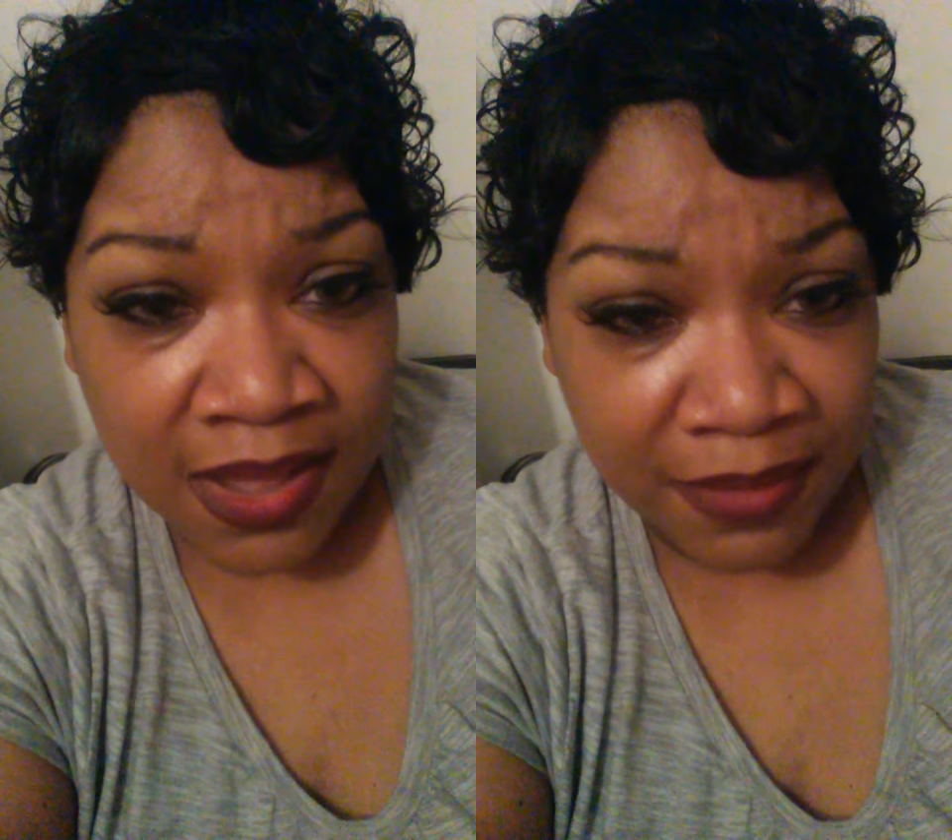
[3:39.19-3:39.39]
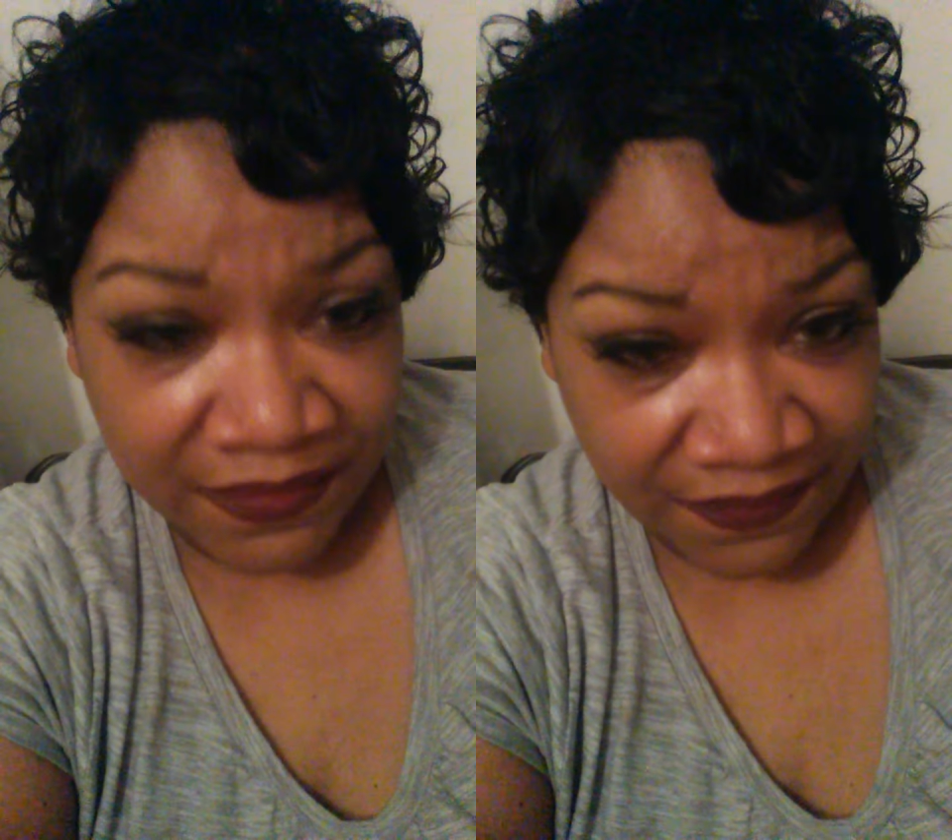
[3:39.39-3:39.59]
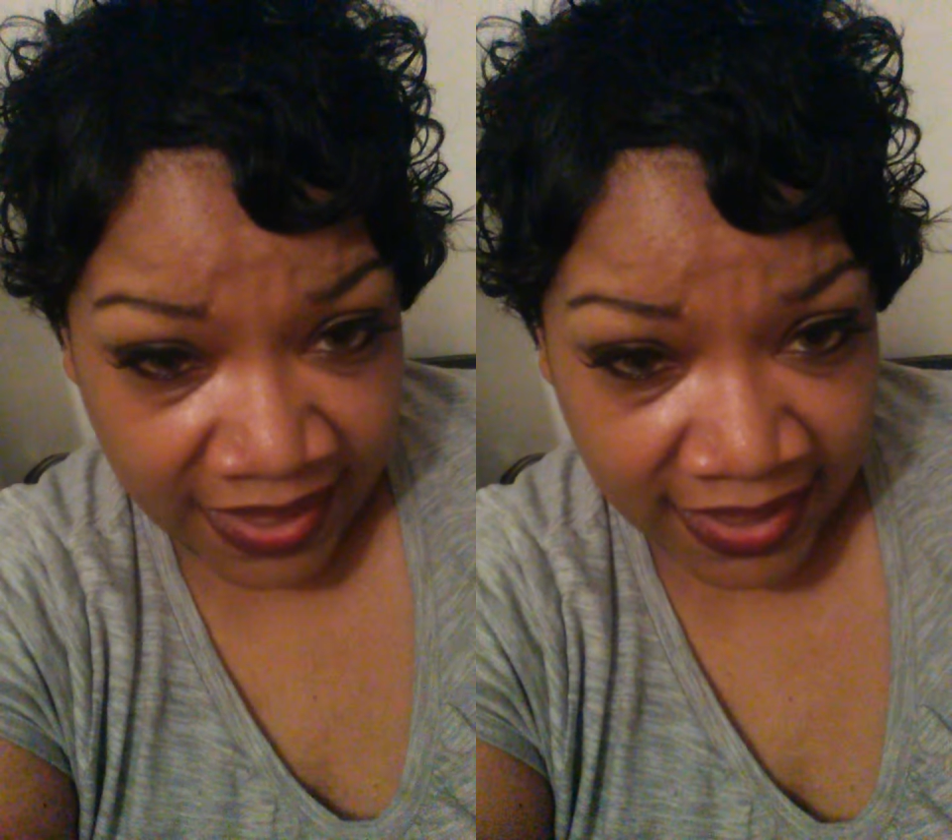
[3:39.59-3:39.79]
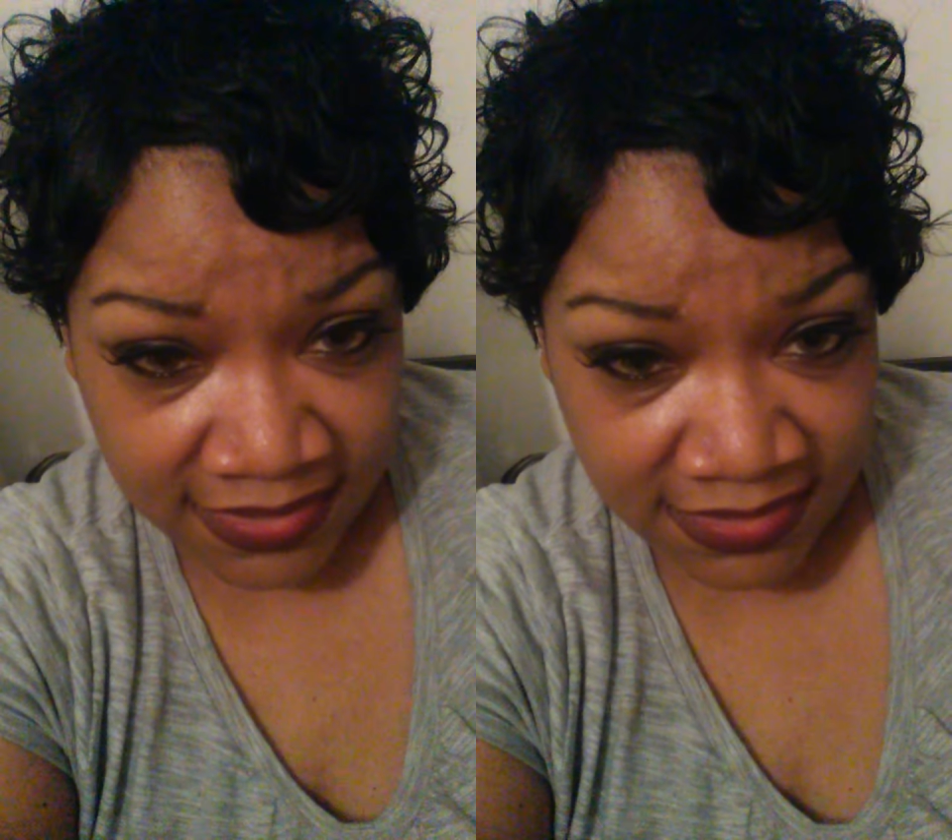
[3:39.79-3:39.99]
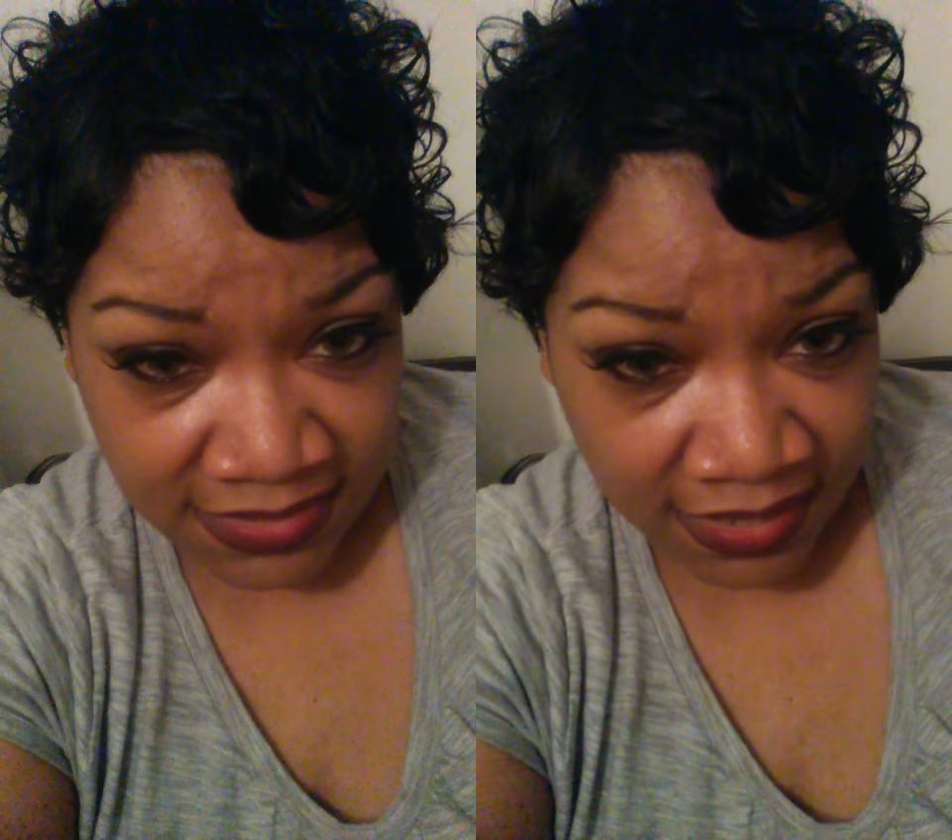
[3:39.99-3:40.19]
my
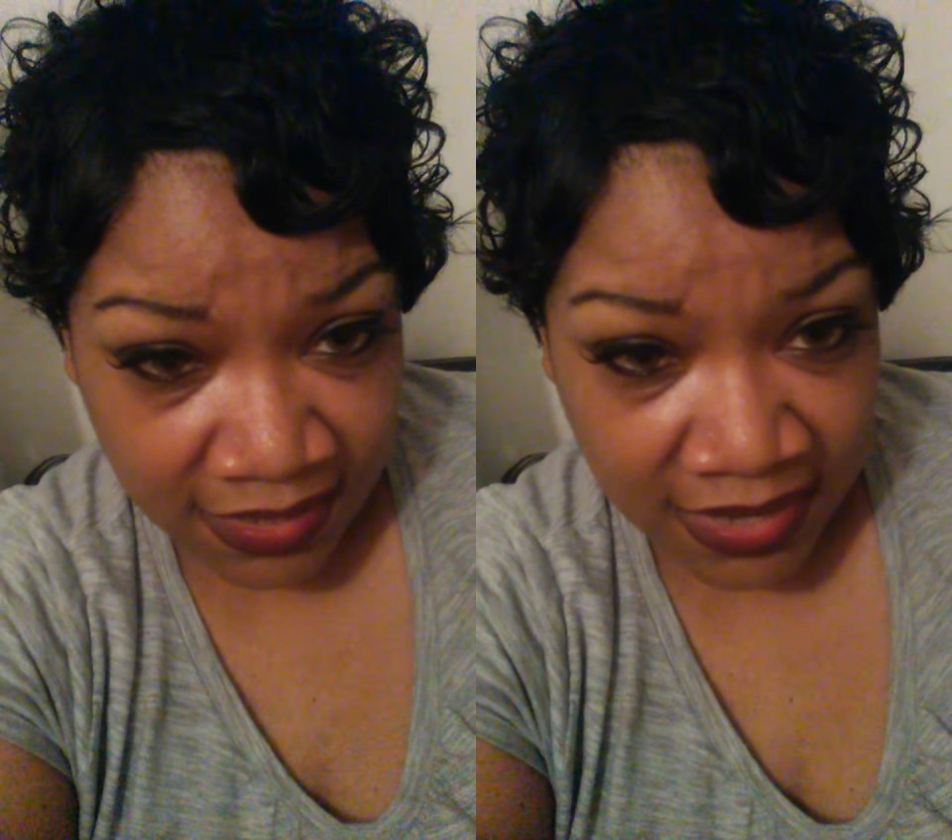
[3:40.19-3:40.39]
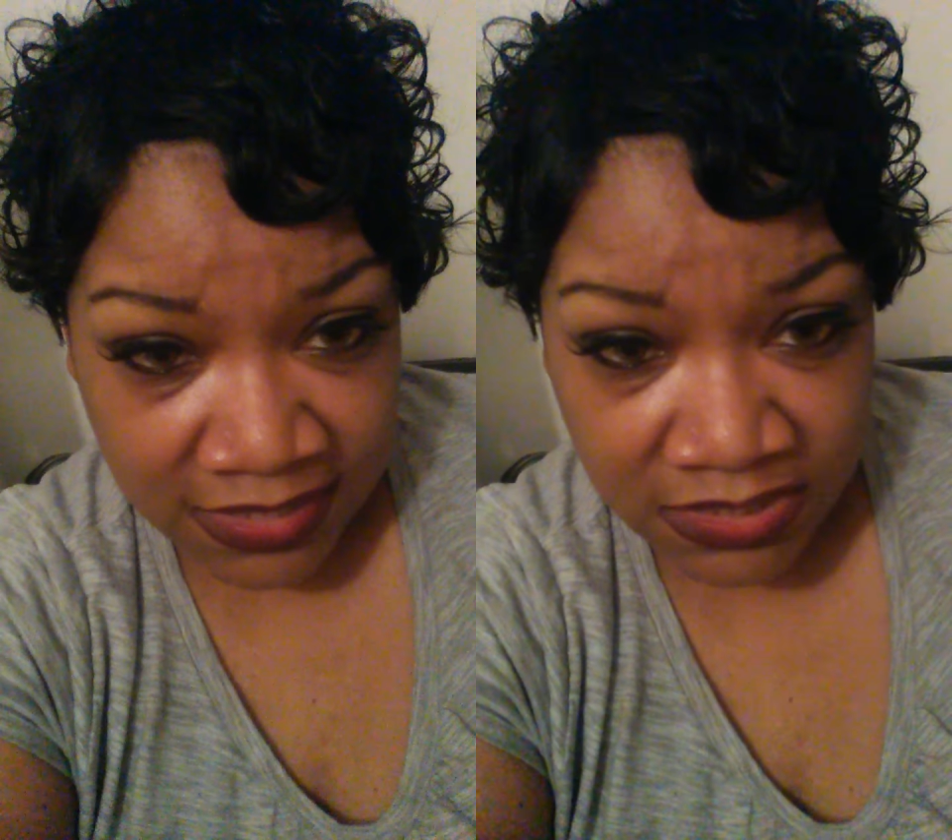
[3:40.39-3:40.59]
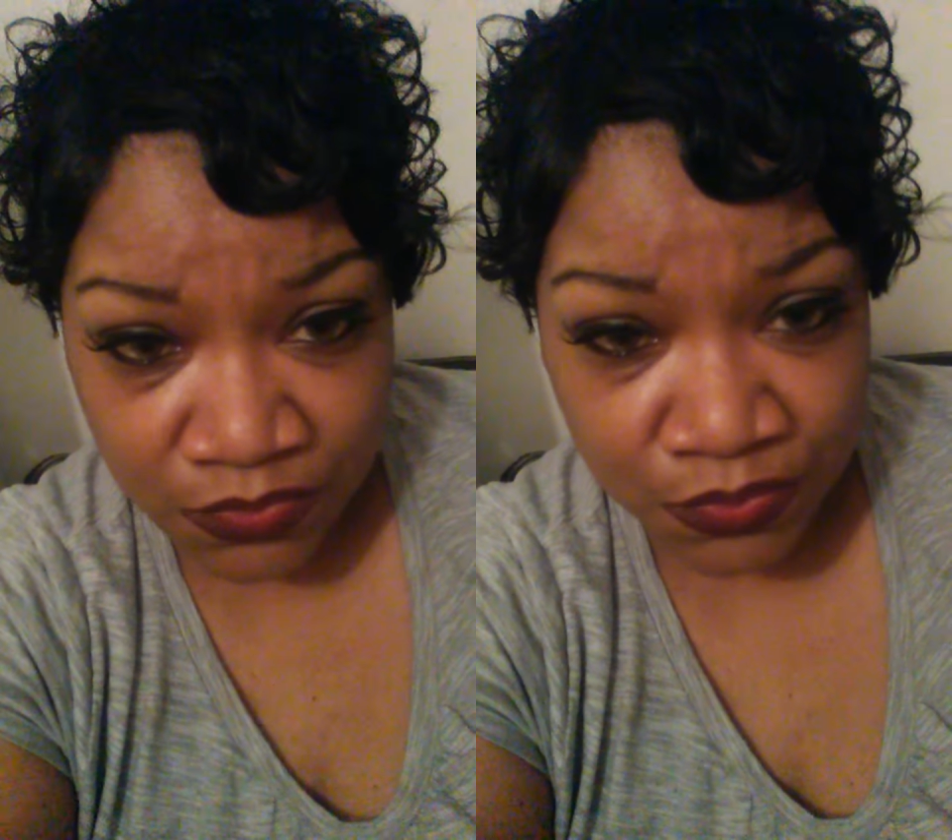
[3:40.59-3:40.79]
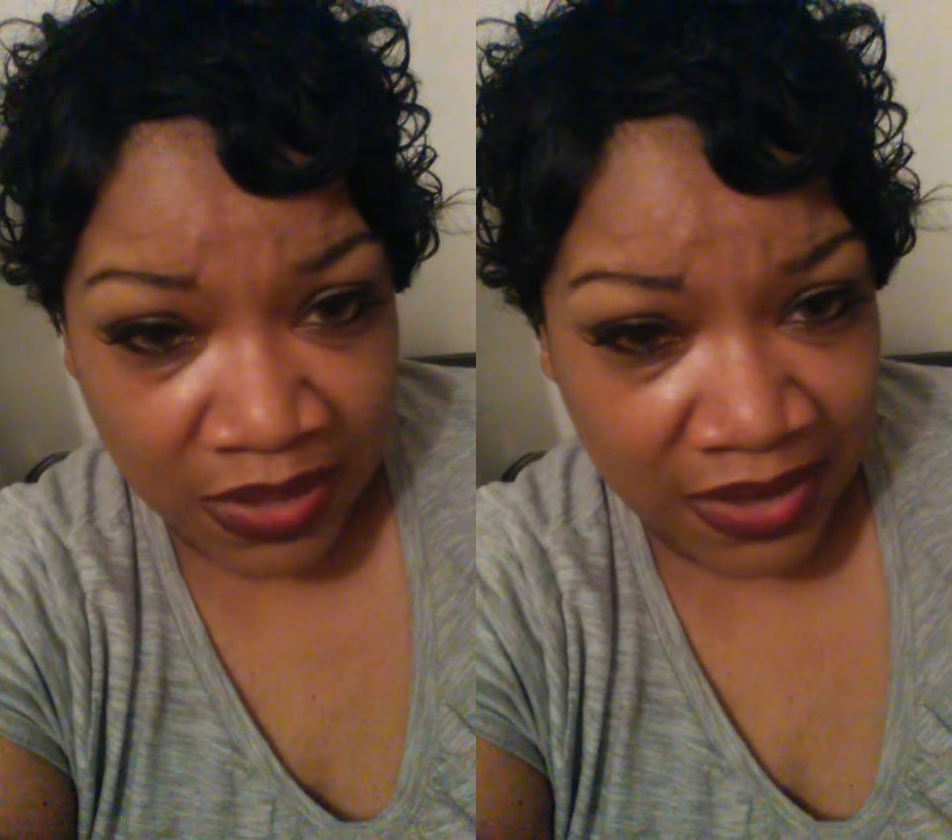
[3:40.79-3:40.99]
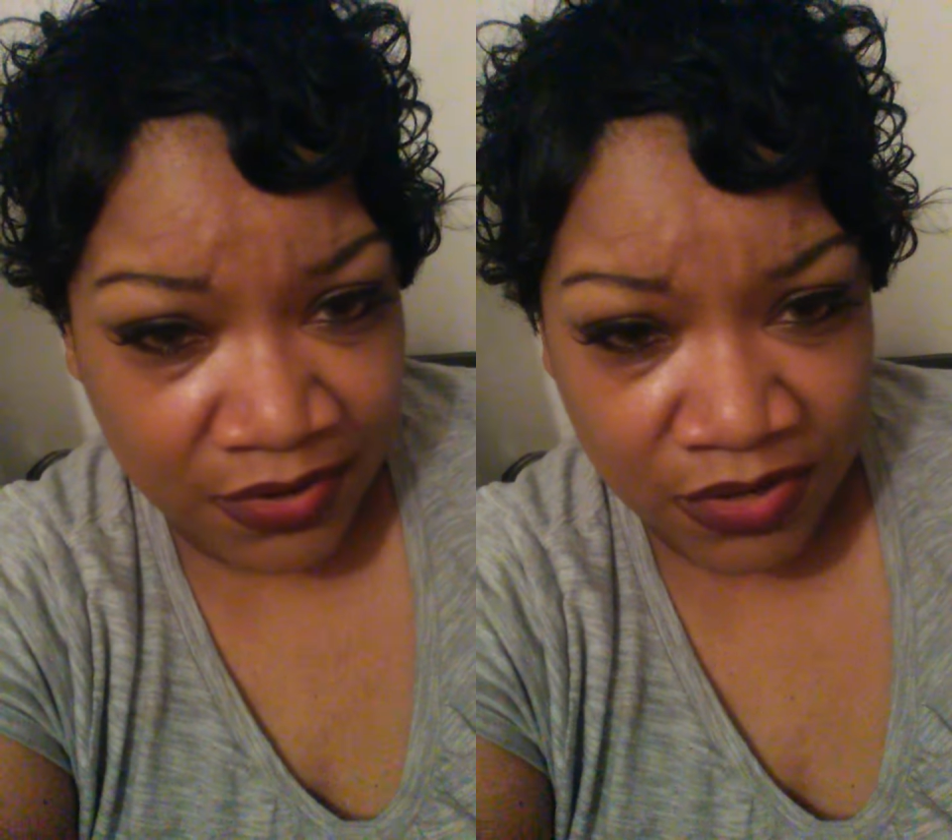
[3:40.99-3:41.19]
fat intake. I
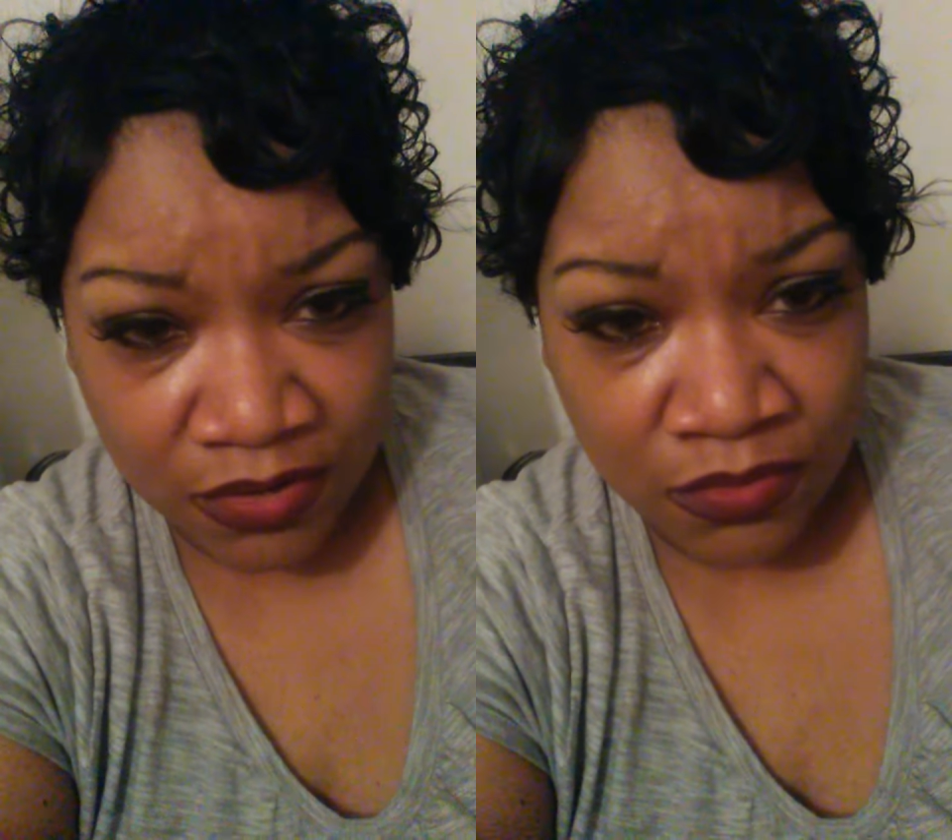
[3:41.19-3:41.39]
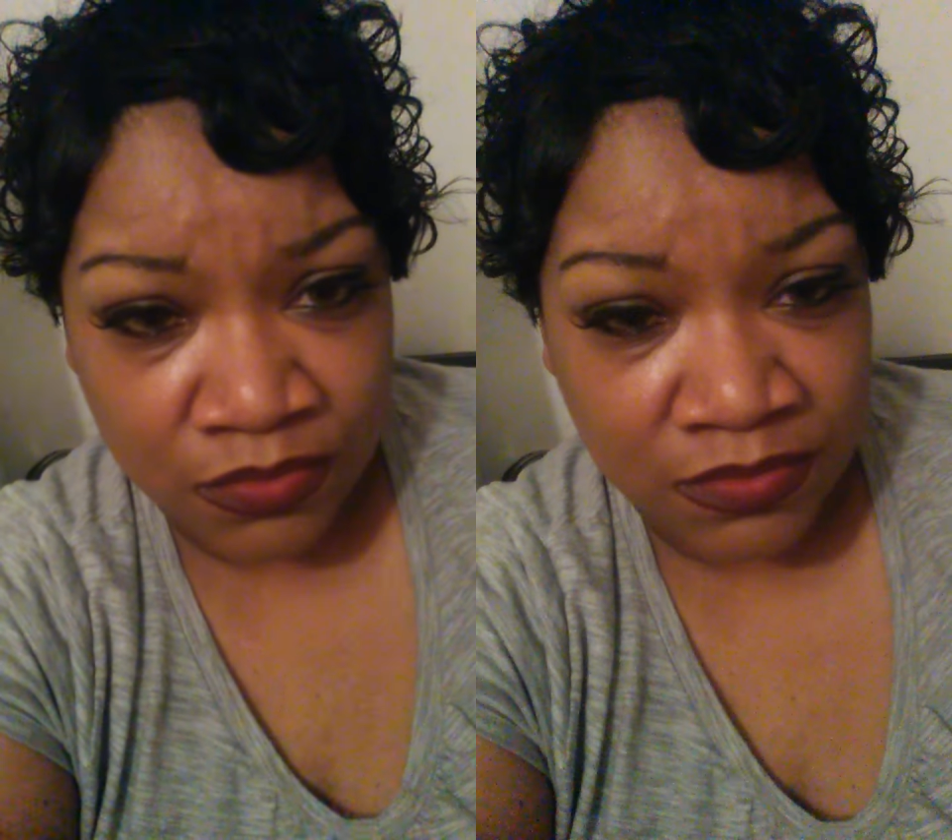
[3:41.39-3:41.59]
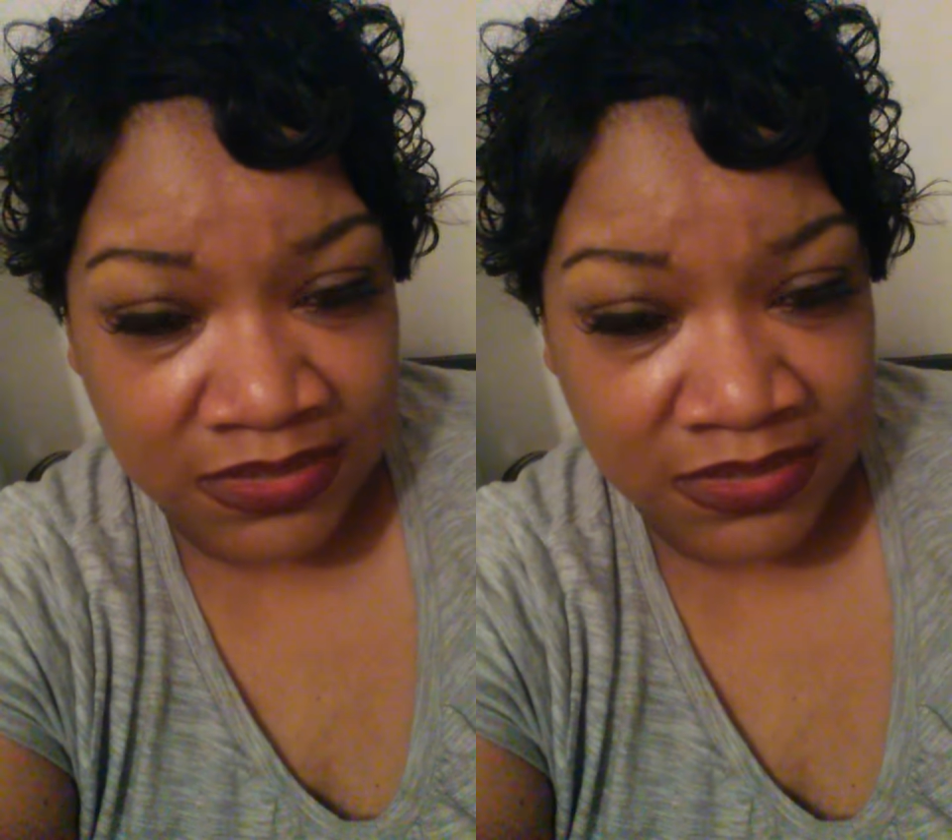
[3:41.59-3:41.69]
don't know.